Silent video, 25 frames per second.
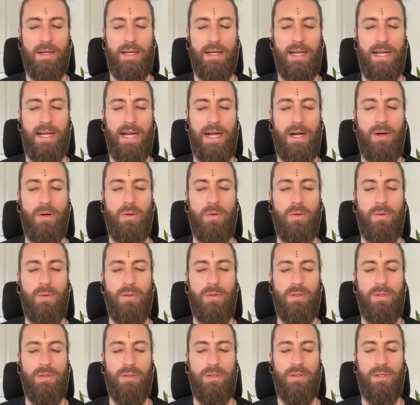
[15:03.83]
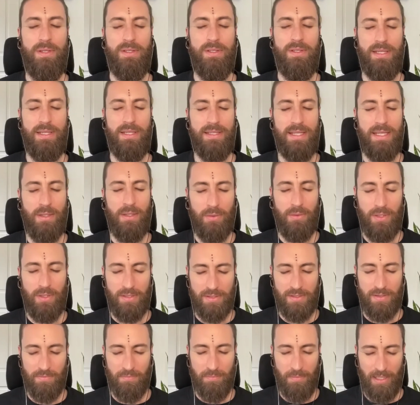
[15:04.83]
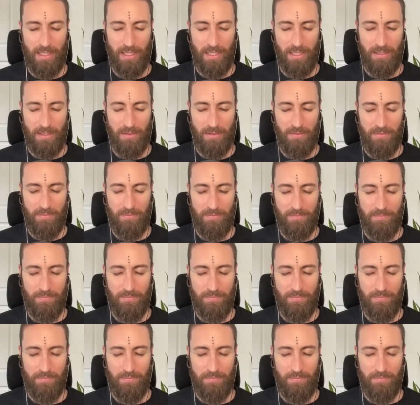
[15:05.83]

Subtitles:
How does this illness of mine,